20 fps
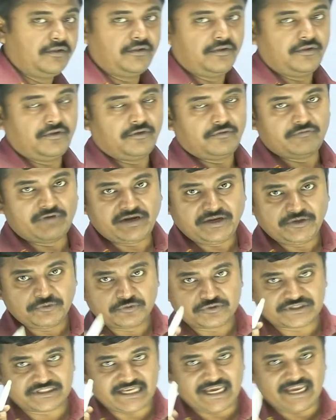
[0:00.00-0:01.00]
When you
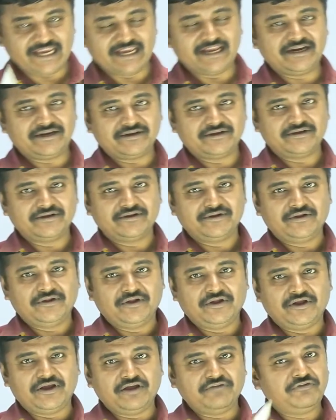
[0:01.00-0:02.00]
see it,
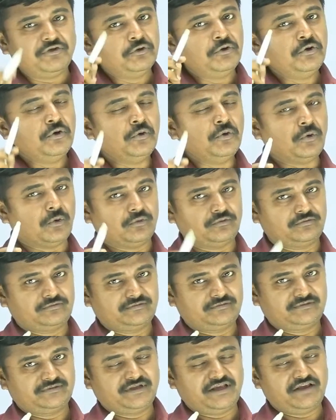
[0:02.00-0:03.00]
if you
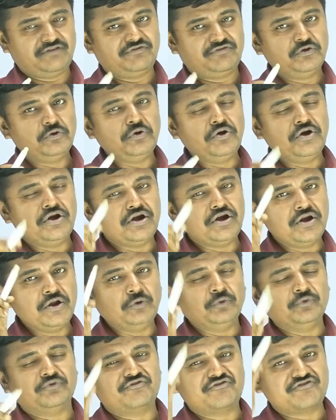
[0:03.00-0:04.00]

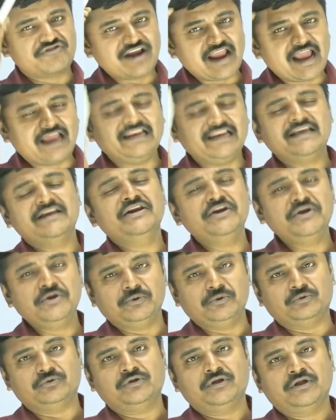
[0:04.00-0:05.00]
really
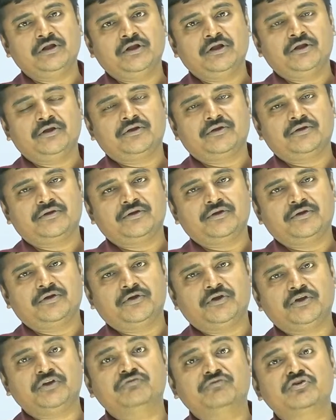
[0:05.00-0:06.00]
knew,
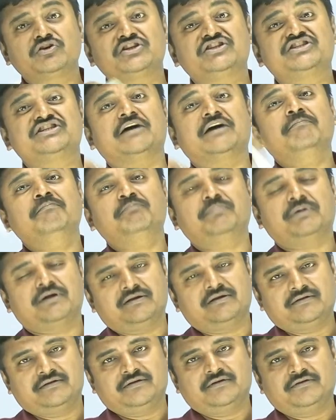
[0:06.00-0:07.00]
you would jump
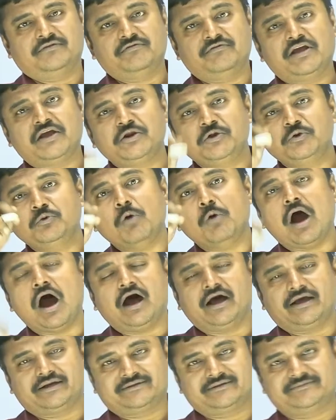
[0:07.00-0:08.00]
where you
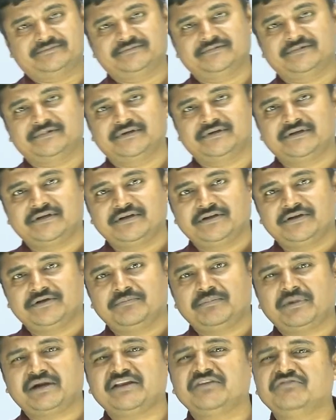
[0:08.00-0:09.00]
are.
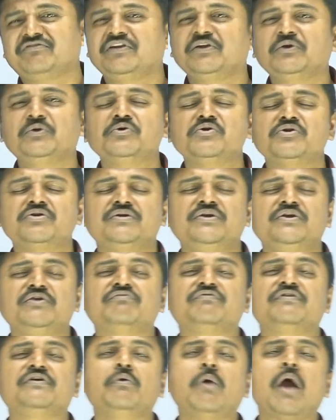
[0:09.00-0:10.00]
But if
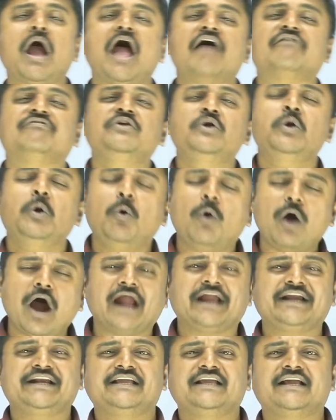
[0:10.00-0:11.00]
you have no
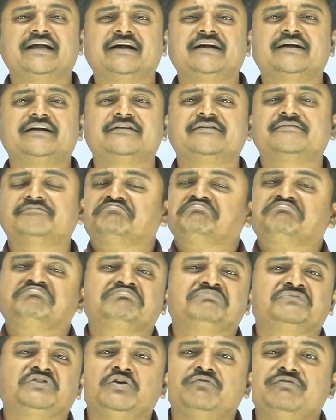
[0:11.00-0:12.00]
idea,
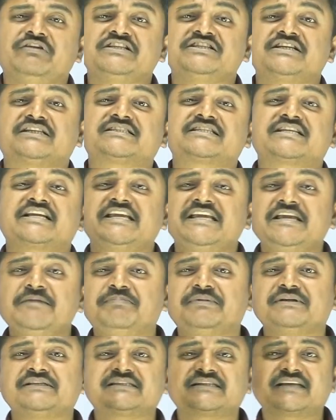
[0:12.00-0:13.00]
you will just
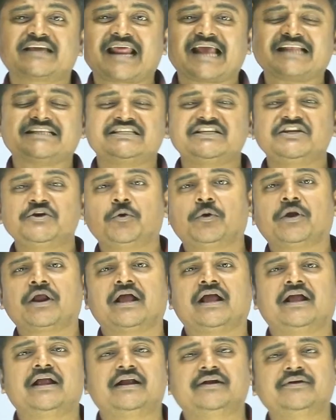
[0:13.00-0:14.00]
keep scratching your
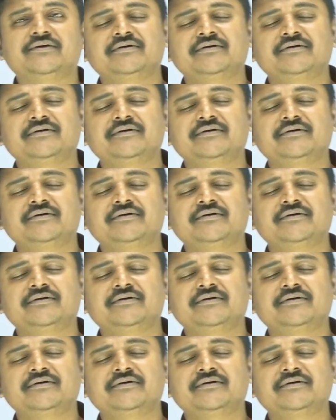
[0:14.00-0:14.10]
head,